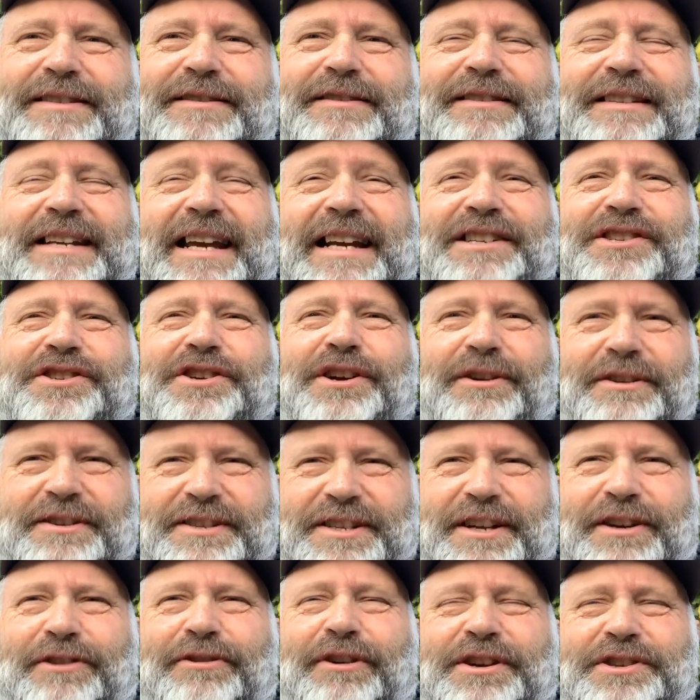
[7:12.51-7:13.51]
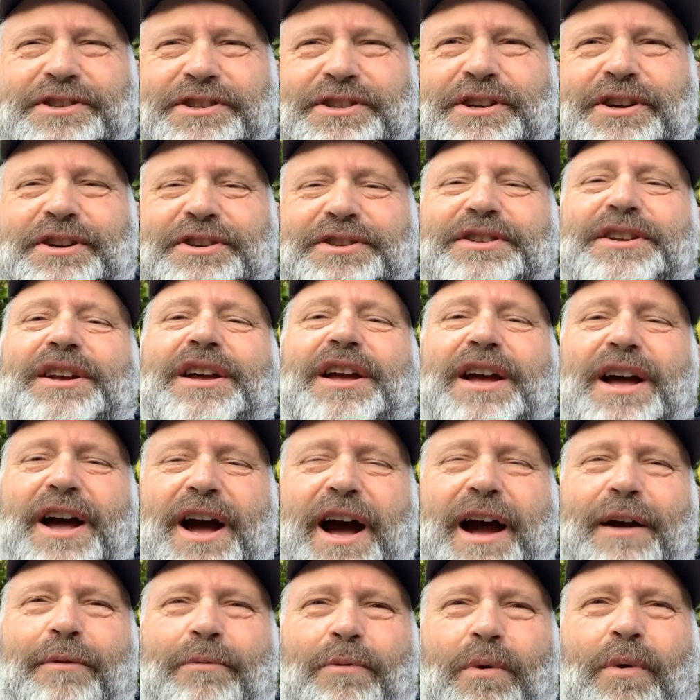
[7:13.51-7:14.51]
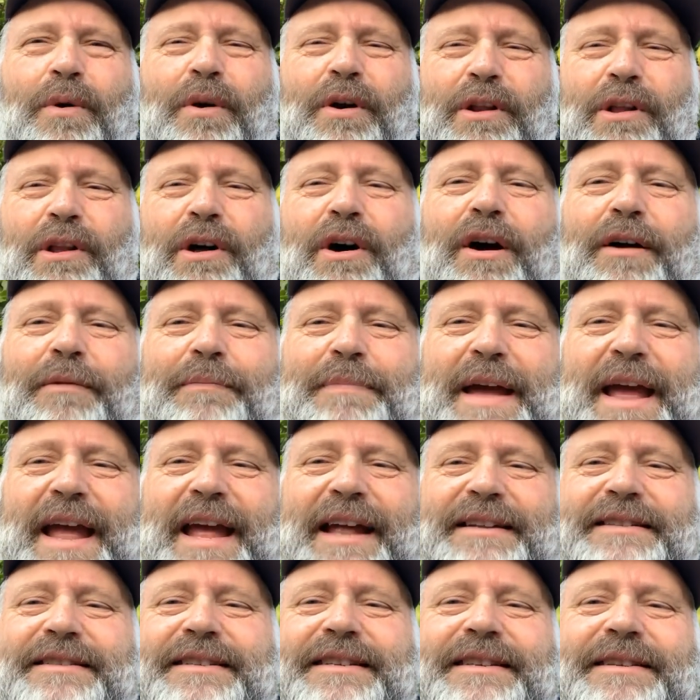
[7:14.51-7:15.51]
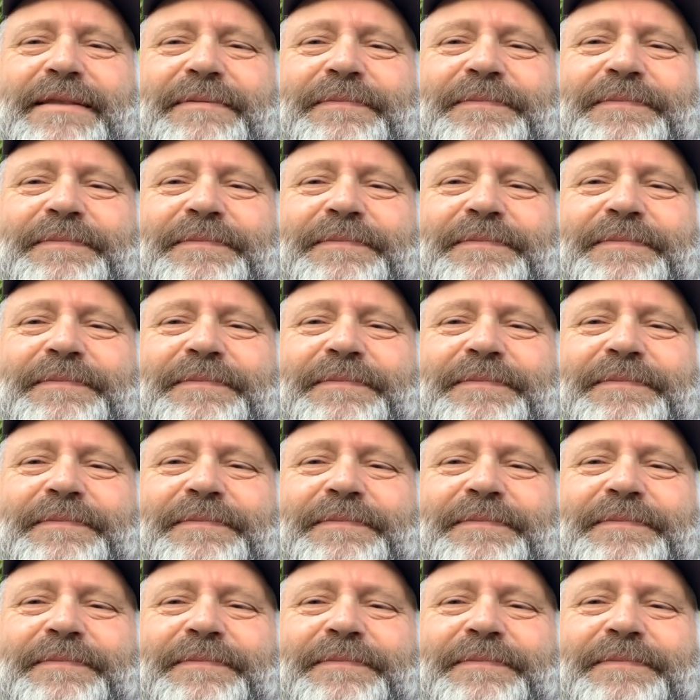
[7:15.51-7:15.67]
The next year, as it across the years, I wore long pants.